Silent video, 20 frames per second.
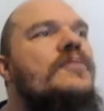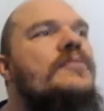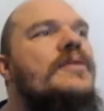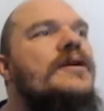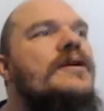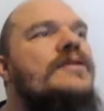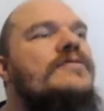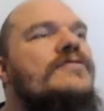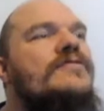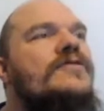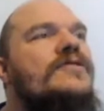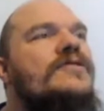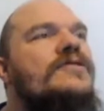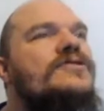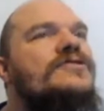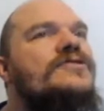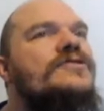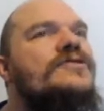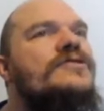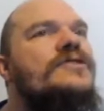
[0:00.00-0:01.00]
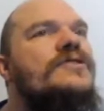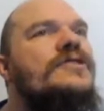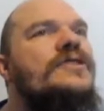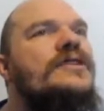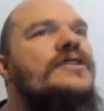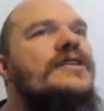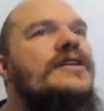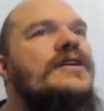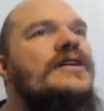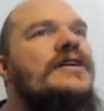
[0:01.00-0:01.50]
and first
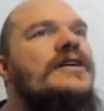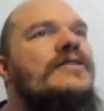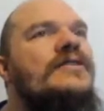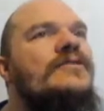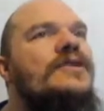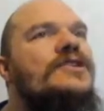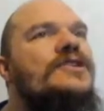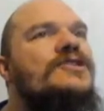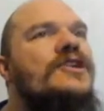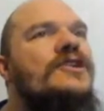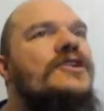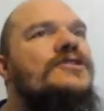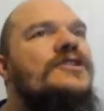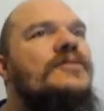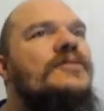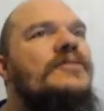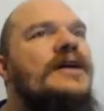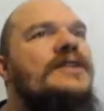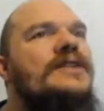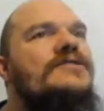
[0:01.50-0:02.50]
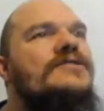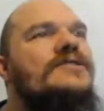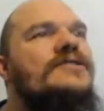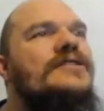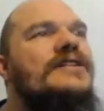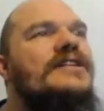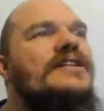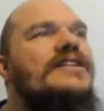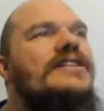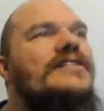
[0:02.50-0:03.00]
recharge our batteries
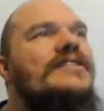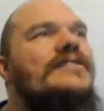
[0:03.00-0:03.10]
a little.